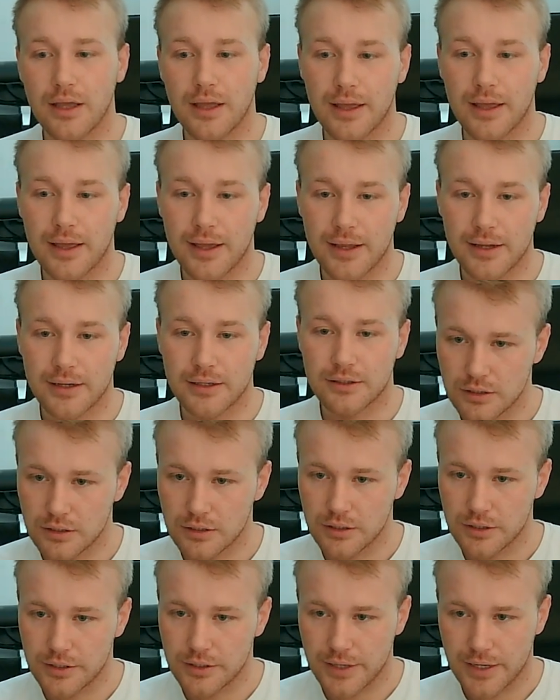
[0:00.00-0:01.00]
And
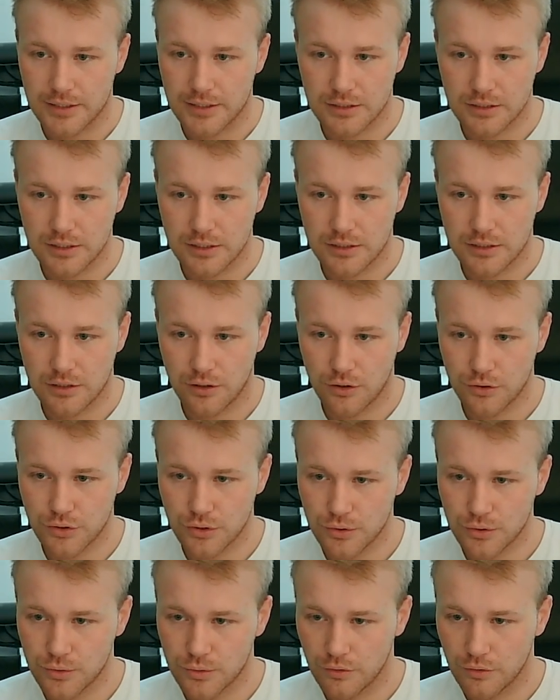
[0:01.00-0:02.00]
yes, it's
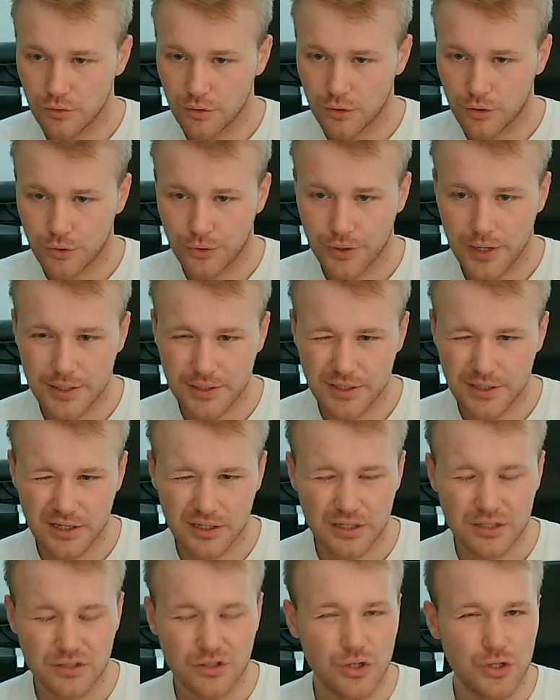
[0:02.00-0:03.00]
also creating
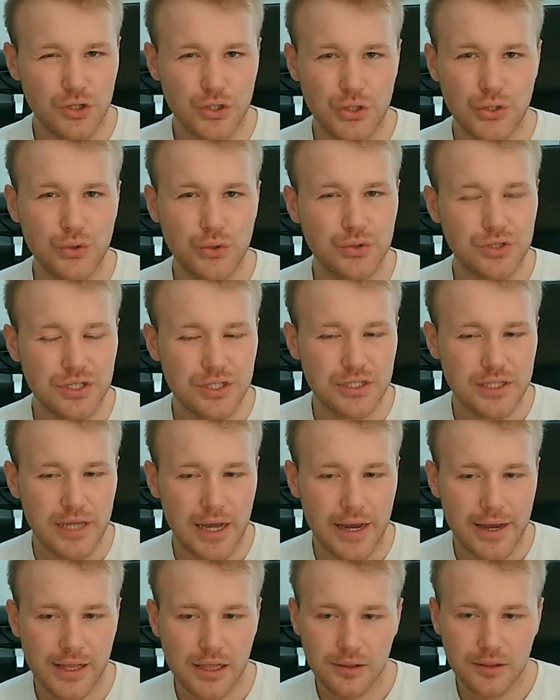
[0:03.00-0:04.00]
this newsy
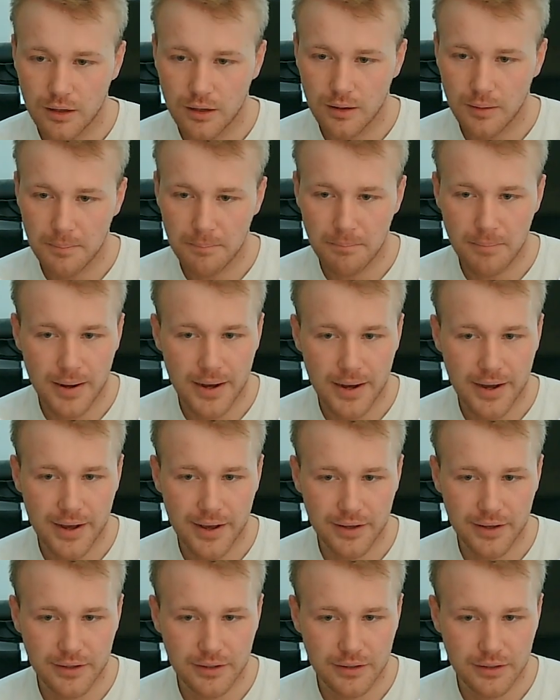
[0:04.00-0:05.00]
style
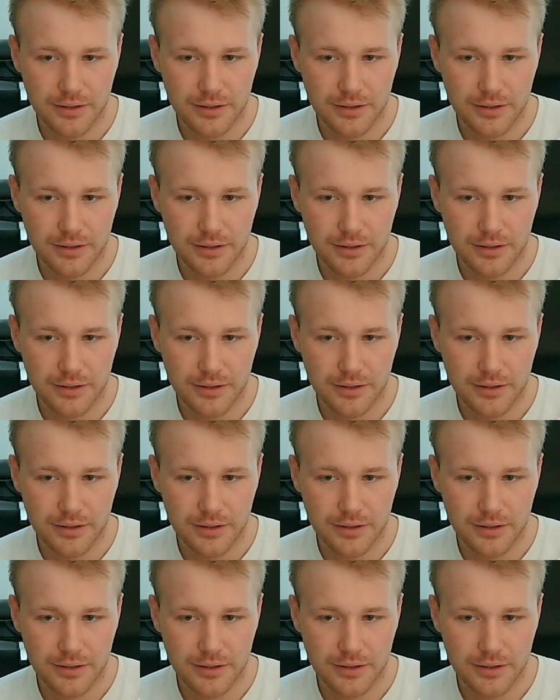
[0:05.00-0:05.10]
by